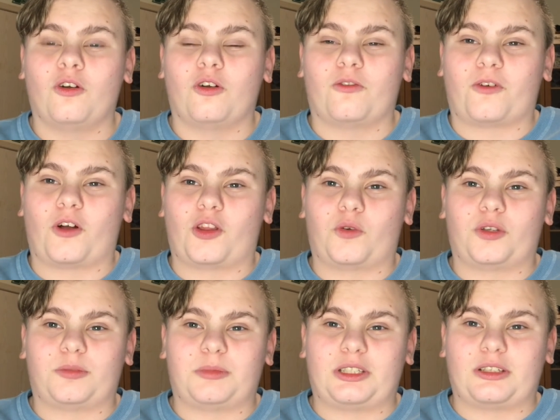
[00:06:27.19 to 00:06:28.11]

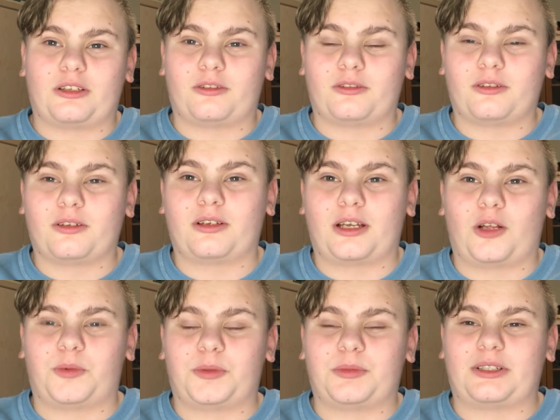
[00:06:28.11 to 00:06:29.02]
following me and
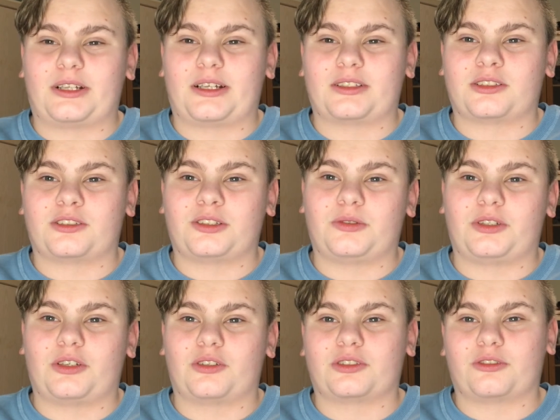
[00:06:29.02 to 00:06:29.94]
helping me get to 2
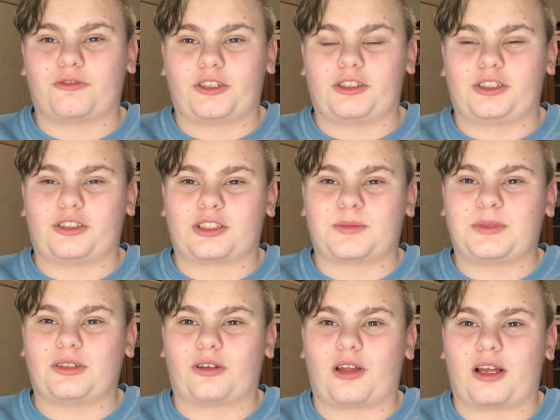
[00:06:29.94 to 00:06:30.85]
years. It really does
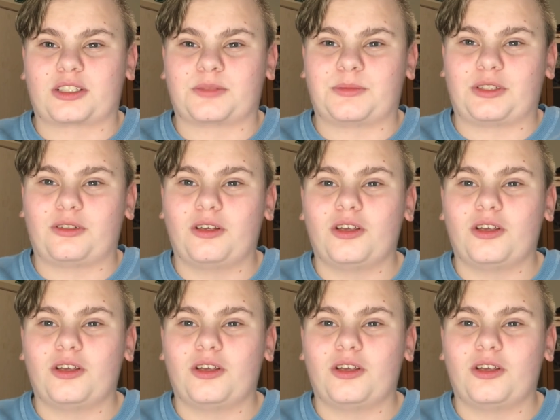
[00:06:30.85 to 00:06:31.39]
mean a lot to me.